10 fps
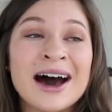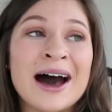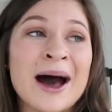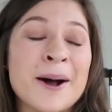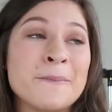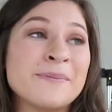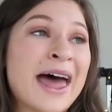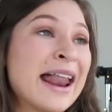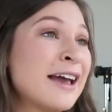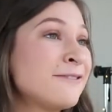And
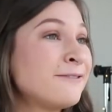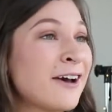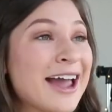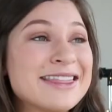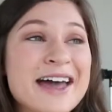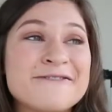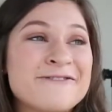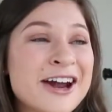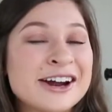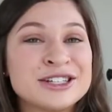I find that
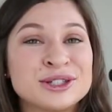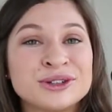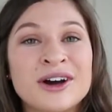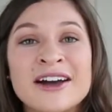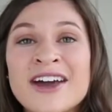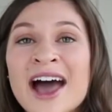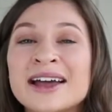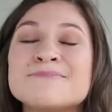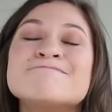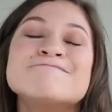very true. I've
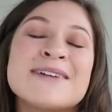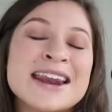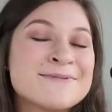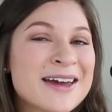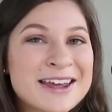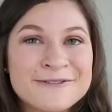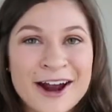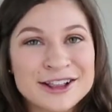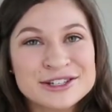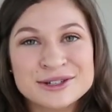had many, many
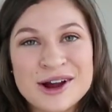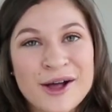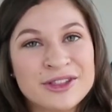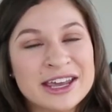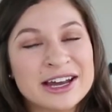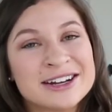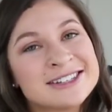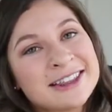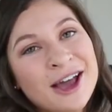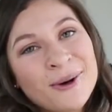friends throughout the
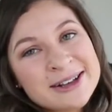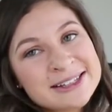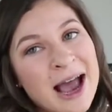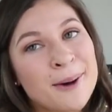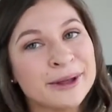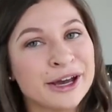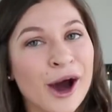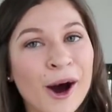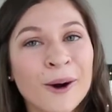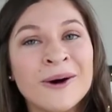years, and they always come and
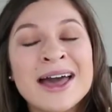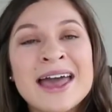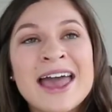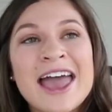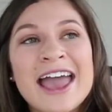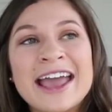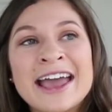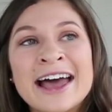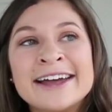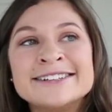go,
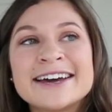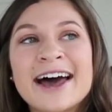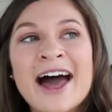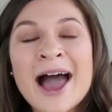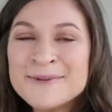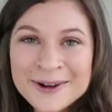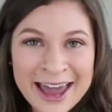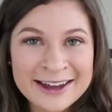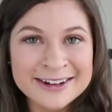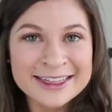and I'm
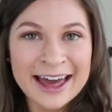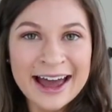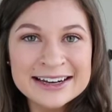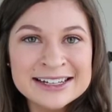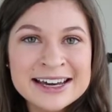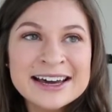okay with that.